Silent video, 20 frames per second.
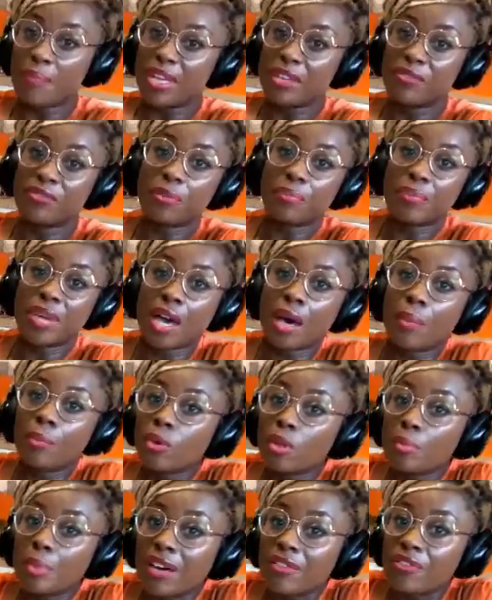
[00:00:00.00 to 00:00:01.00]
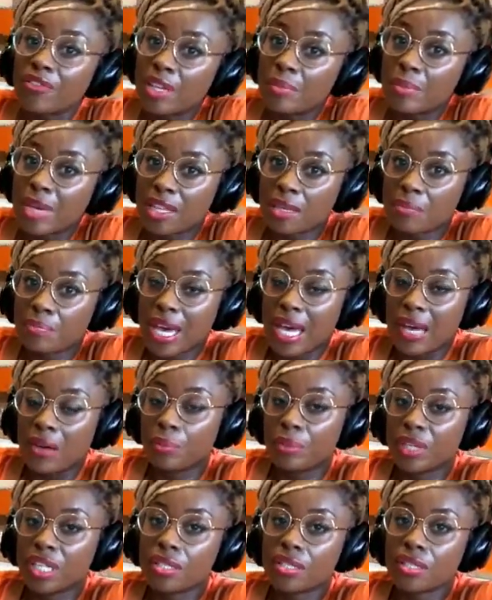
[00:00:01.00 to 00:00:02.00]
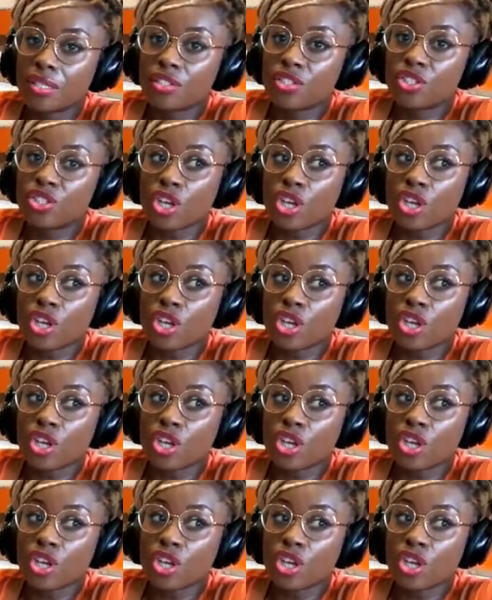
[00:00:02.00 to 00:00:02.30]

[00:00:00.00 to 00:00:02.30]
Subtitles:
I mean, for me, I'm all about female empowerment.